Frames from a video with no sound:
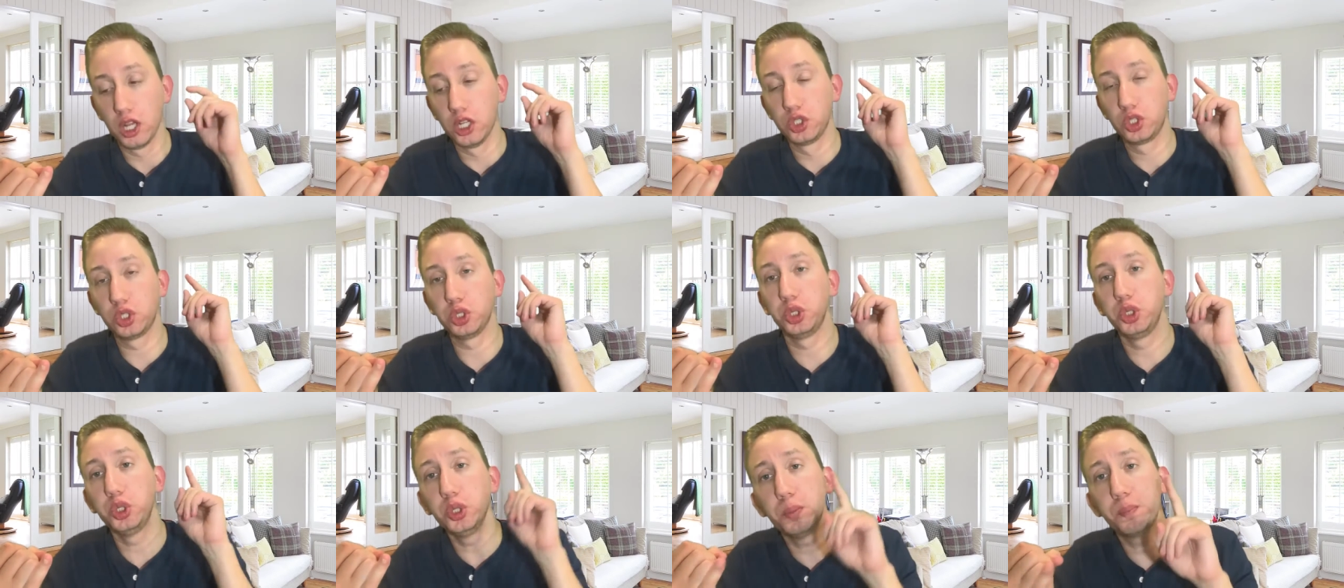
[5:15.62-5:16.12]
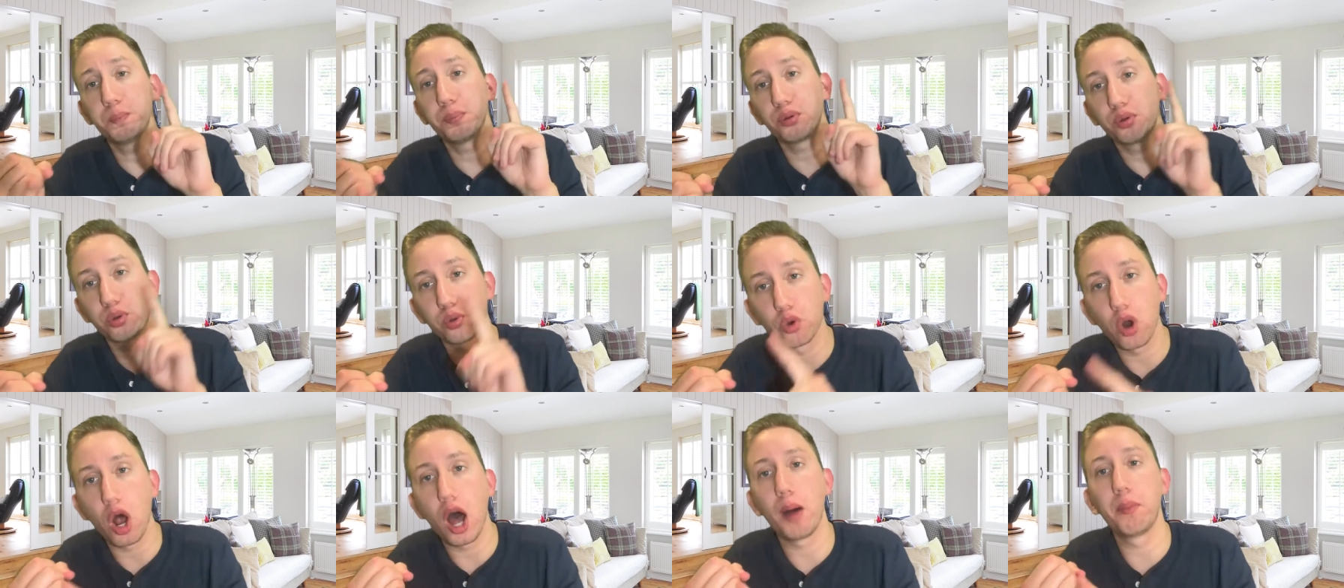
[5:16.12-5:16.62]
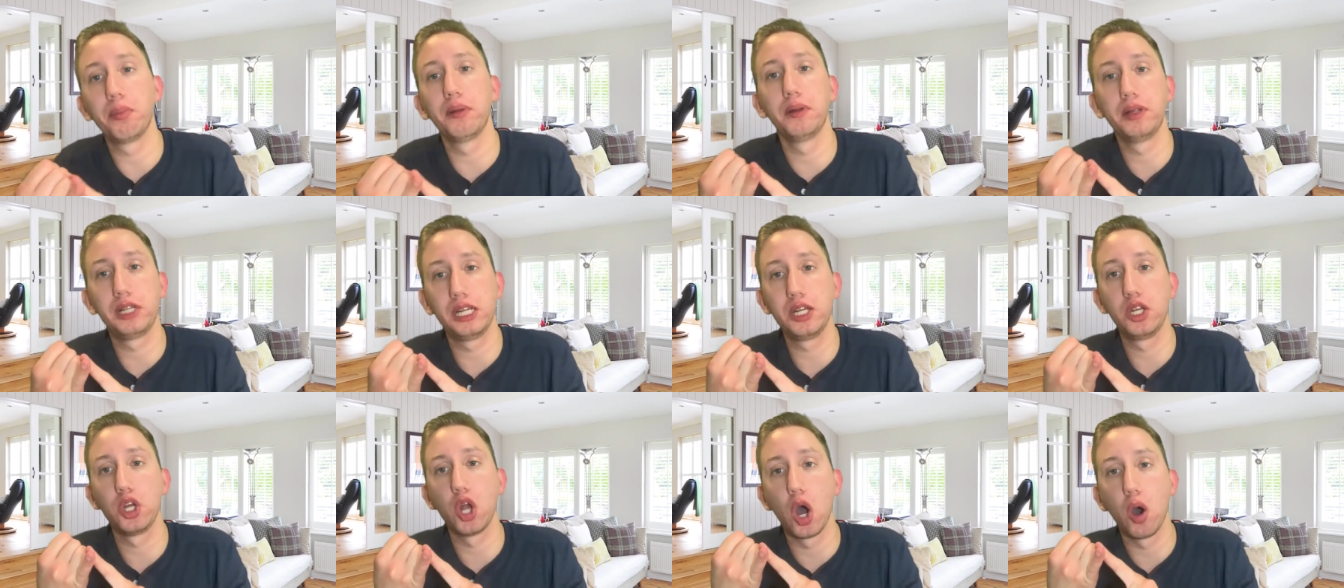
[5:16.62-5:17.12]
So you
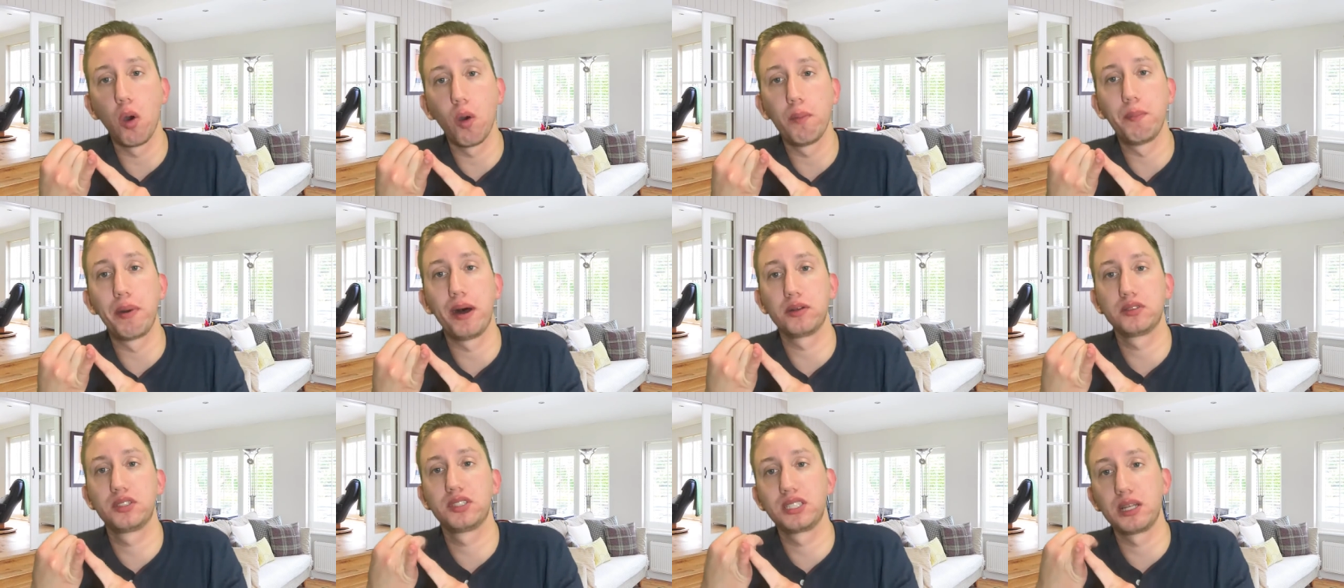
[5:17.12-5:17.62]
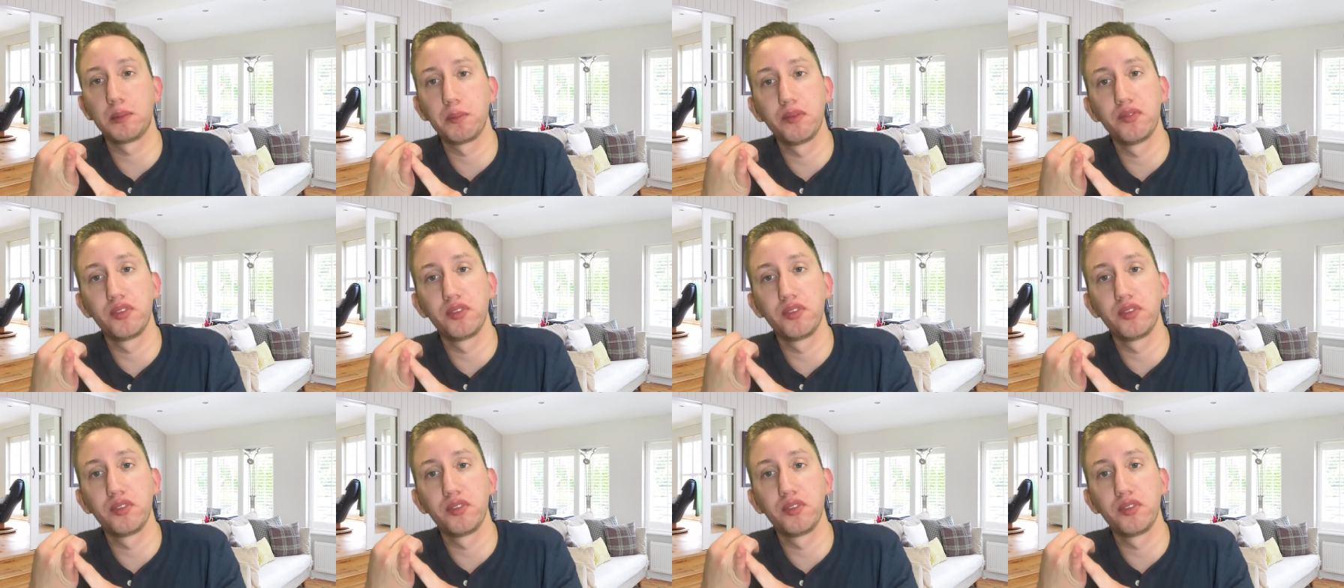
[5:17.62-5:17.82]
probably know about some